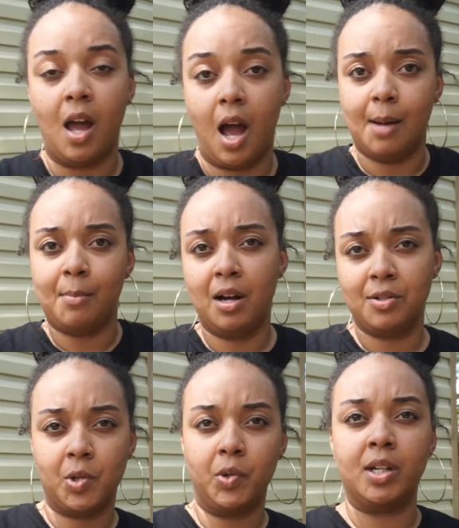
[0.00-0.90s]
I'm
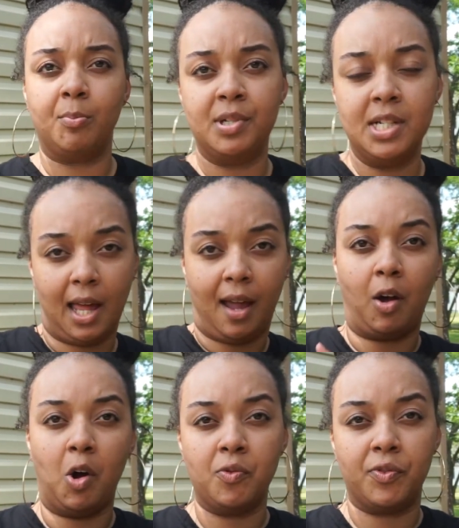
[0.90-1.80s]
also gonna put like
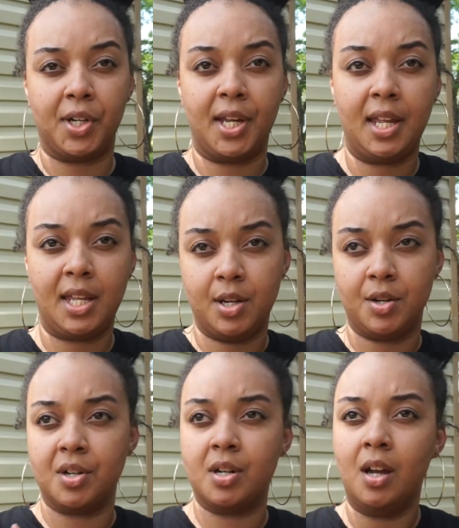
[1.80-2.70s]
over
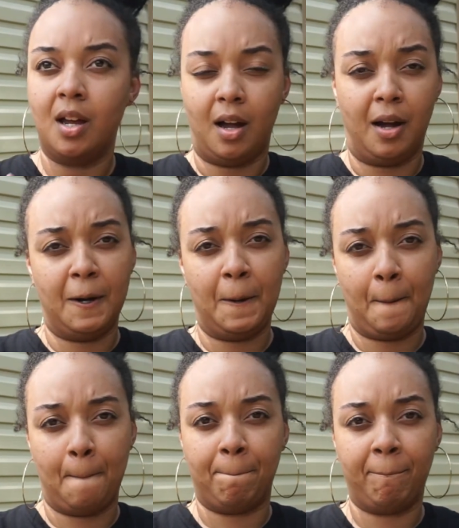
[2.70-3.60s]
here
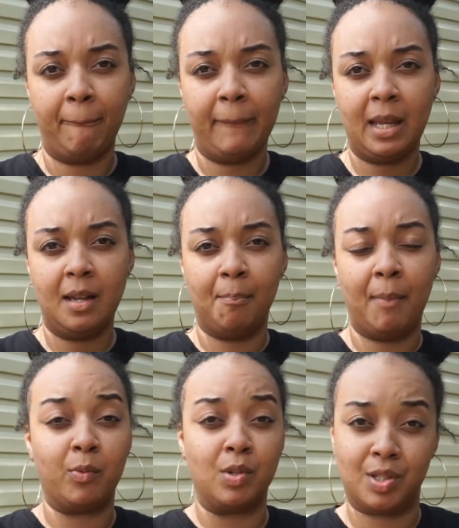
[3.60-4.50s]

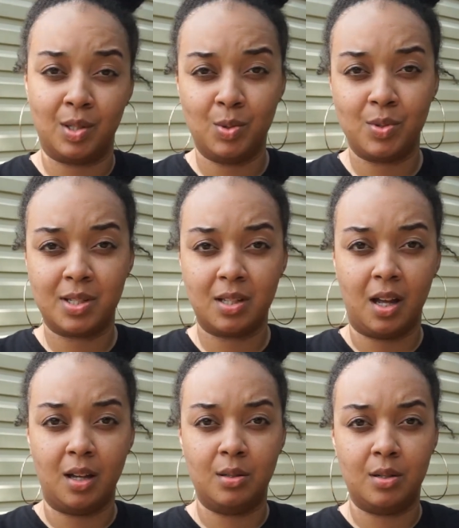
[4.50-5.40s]
my results
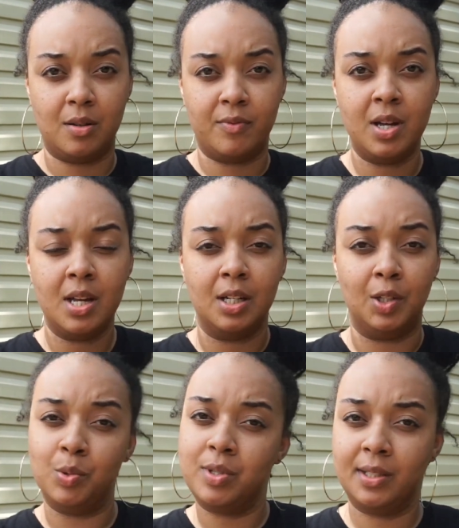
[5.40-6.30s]
of
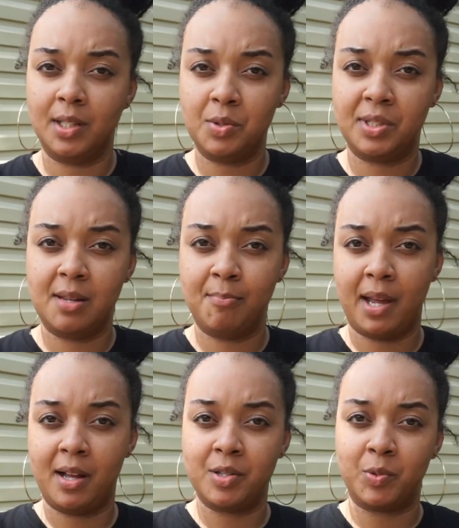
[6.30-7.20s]
losing those 10
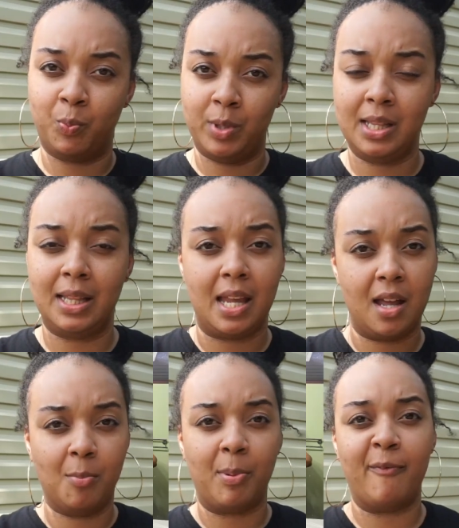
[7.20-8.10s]
pounds with the
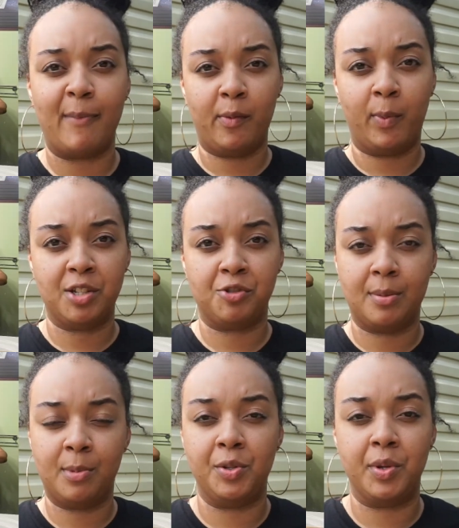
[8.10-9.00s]
help of my waist
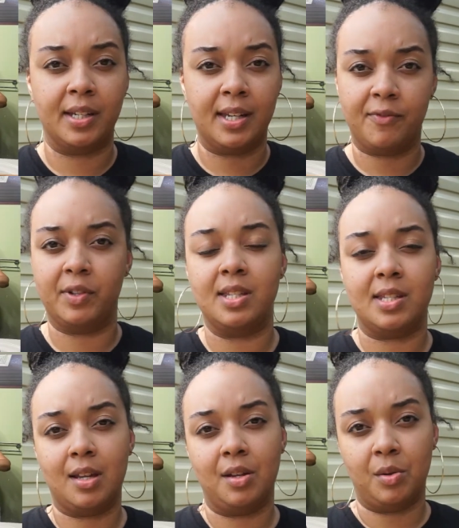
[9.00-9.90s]
trimmer. You could definitely
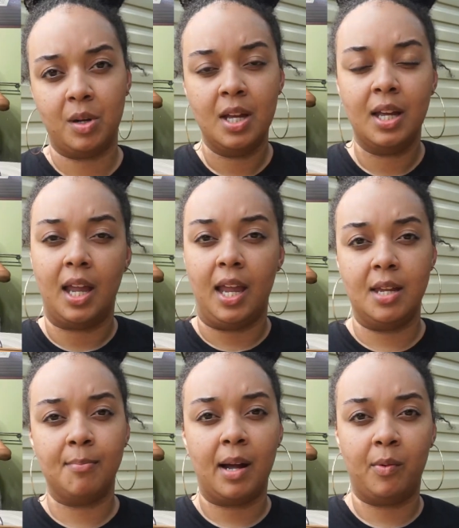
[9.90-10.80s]
tell
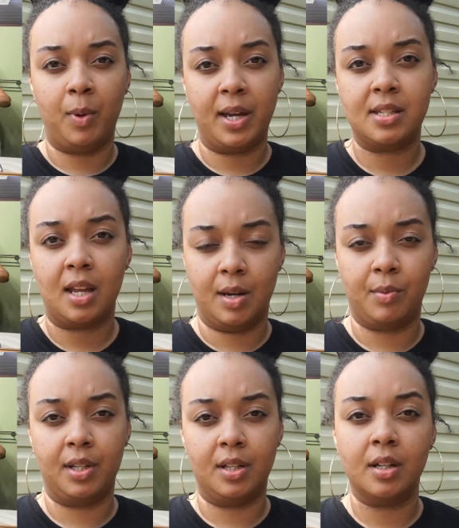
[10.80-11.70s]
in my waist
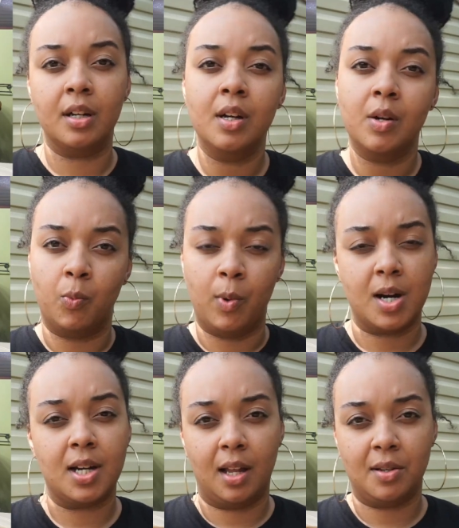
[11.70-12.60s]
area where
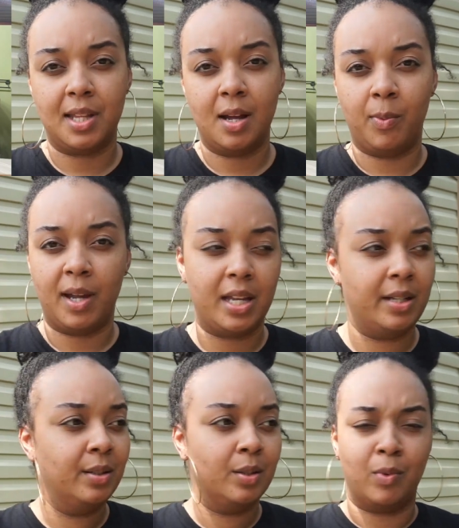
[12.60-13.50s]
I lost that weight,
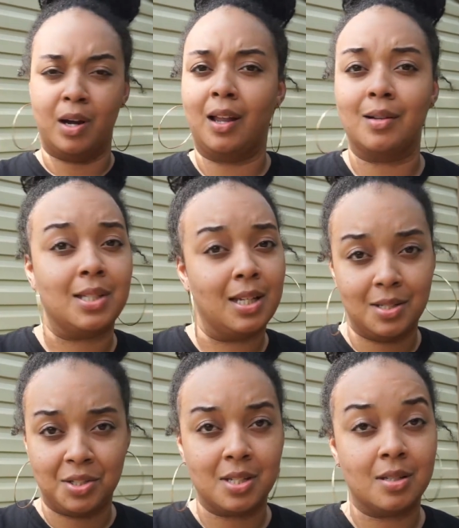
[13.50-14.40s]
where I lost the
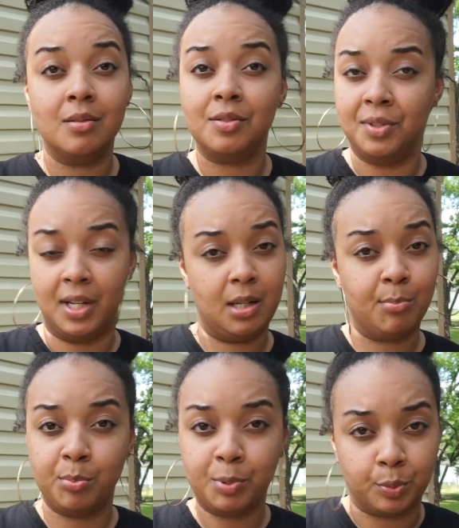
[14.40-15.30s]
inches. Honey
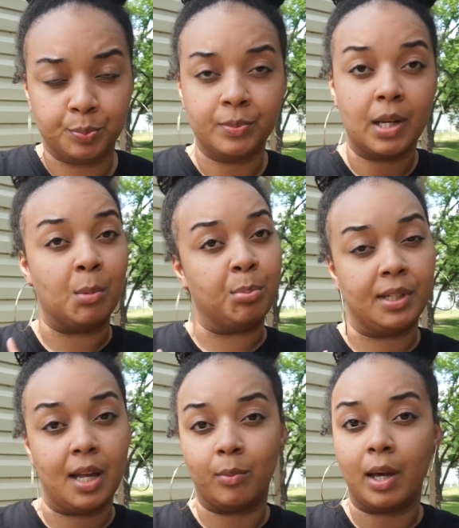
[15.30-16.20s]
boo boo, I'm gonna put
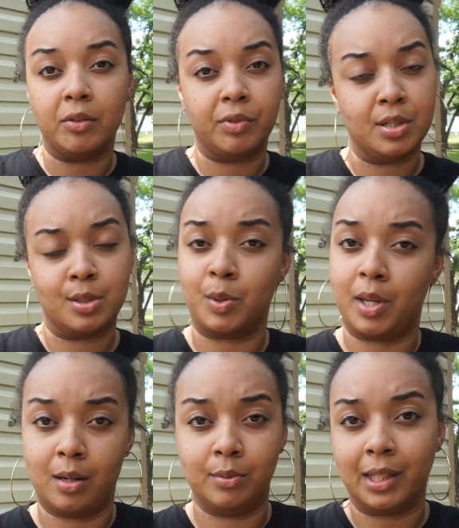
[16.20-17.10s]
that right over here so
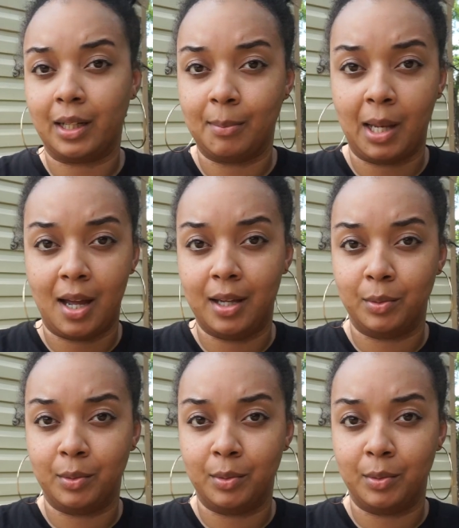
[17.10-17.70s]
y'all don't think I'm lying.